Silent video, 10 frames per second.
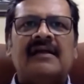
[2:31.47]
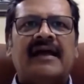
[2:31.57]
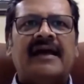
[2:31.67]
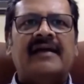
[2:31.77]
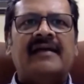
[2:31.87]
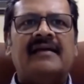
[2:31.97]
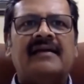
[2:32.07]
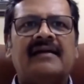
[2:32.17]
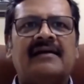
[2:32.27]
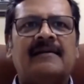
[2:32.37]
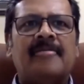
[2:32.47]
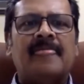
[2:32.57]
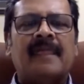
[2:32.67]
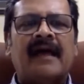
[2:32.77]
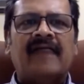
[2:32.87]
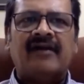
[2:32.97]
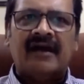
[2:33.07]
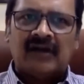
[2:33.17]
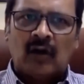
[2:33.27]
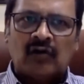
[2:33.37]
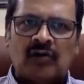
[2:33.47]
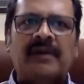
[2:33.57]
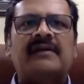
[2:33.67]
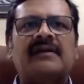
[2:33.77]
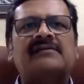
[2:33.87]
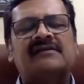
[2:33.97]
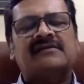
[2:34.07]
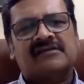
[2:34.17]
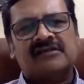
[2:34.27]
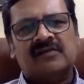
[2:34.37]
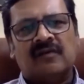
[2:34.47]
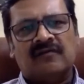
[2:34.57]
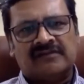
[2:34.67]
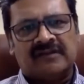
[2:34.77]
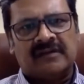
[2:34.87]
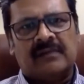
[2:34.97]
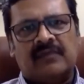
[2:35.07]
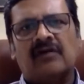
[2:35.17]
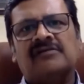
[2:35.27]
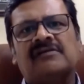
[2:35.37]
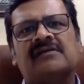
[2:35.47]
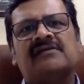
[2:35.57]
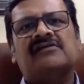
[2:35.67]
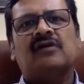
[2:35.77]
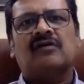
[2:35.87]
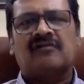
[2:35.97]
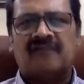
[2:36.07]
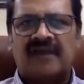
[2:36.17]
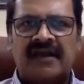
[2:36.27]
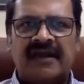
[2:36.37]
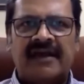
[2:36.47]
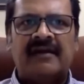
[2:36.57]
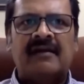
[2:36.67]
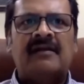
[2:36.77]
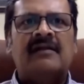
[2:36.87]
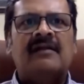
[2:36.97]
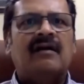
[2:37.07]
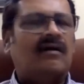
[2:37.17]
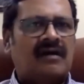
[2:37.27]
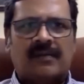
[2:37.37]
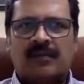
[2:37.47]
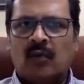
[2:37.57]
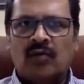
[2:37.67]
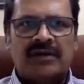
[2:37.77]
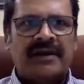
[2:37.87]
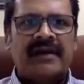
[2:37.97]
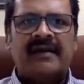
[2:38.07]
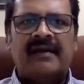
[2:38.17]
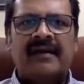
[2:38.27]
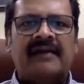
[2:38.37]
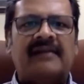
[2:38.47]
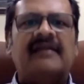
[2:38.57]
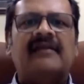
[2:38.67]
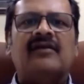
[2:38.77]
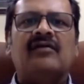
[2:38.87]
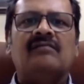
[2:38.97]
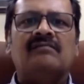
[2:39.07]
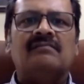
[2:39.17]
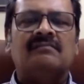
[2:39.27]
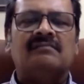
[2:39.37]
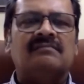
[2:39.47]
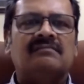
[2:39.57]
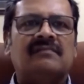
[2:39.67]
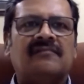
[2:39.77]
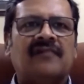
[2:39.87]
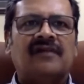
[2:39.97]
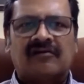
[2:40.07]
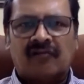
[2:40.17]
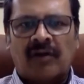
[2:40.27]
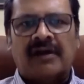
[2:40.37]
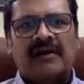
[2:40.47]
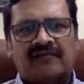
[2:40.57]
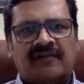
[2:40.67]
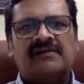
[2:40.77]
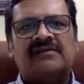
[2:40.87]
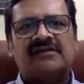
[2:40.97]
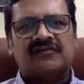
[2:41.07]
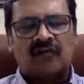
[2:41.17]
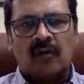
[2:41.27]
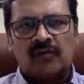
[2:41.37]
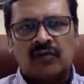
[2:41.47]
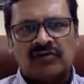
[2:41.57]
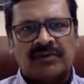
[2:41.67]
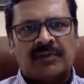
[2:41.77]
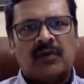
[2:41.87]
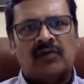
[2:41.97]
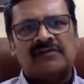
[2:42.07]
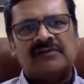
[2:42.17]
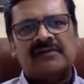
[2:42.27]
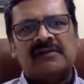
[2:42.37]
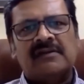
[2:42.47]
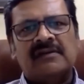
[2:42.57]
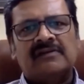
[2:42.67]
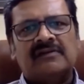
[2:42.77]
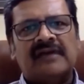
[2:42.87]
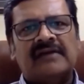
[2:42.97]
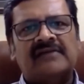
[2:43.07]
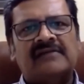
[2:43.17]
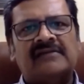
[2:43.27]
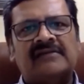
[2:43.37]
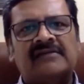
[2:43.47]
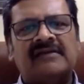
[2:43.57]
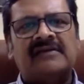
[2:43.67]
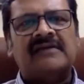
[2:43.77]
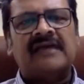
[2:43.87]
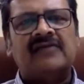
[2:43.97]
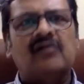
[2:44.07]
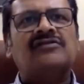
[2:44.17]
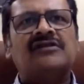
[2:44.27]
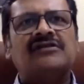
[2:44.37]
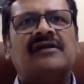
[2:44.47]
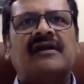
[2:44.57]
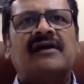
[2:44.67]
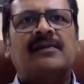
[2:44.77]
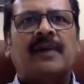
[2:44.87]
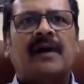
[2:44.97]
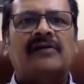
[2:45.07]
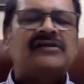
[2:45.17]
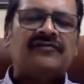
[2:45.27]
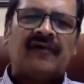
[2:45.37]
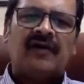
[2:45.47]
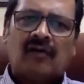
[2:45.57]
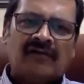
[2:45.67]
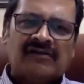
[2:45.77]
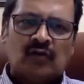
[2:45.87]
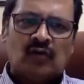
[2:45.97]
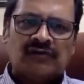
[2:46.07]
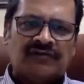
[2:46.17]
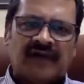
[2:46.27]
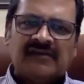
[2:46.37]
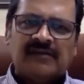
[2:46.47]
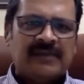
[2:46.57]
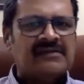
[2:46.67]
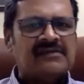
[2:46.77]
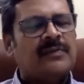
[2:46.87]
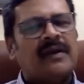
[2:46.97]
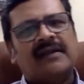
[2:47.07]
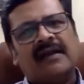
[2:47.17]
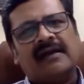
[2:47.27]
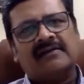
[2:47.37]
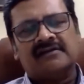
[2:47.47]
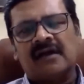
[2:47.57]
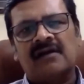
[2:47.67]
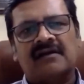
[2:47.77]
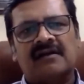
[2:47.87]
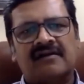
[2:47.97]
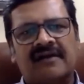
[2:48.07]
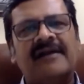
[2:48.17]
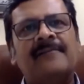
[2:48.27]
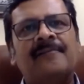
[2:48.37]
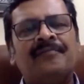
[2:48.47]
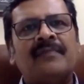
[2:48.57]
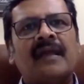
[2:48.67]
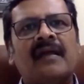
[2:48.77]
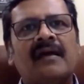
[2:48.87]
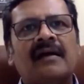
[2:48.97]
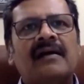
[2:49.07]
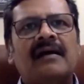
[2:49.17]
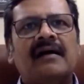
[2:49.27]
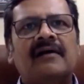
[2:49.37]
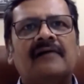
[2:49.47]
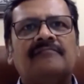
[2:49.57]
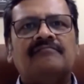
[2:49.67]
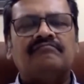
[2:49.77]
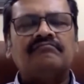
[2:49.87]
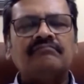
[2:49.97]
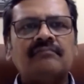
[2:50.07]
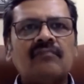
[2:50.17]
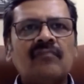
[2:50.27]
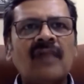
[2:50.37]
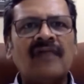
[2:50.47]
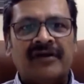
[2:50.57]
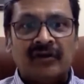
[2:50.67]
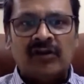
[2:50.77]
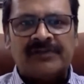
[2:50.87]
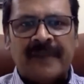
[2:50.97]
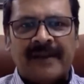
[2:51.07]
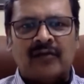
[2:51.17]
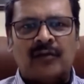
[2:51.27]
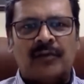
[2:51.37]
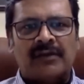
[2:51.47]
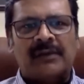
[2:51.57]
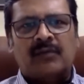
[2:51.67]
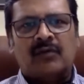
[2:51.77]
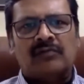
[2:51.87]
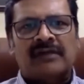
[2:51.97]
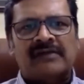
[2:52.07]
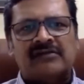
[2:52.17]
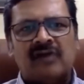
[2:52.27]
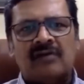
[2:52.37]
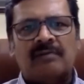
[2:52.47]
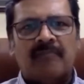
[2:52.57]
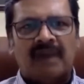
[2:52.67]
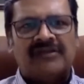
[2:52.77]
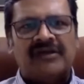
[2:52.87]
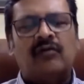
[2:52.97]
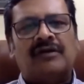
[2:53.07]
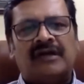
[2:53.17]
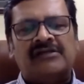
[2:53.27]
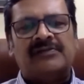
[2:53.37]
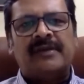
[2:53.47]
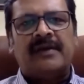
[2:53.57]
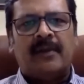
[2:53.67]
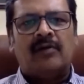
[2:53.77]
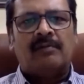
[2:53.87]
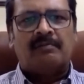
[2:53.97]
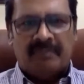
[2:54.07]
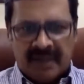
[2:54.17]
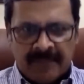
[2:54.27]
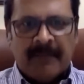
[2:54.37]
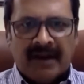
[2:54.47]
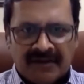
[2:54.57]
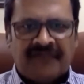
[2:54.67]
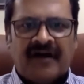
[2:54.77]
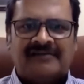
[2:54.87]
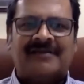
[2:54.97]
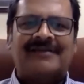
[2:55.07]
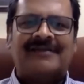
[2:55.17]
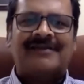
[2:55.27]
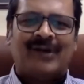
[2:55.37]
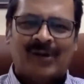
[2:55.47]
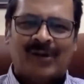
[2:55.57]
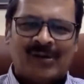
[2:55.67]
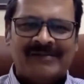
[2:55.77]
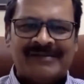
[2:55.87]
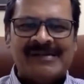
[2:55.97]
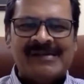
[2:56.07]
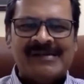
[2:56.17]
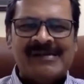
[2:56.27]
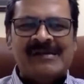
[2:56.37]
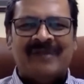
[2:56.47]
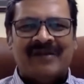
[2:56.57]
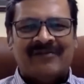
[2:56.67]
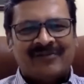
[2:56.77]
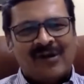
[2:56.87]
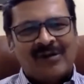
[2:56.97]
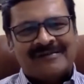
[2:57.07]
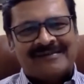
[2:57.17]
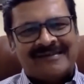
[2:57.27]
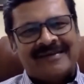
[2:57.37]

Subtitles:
And having a documented system of a certain process or training or reporting, and then further drawing inferences from those reports. So that is also such a critical part. You see, one always knows one's business better than a consultant, right? With due respect to Pradipto, there is not much he could teach me about manufacturing the holograms. But of course,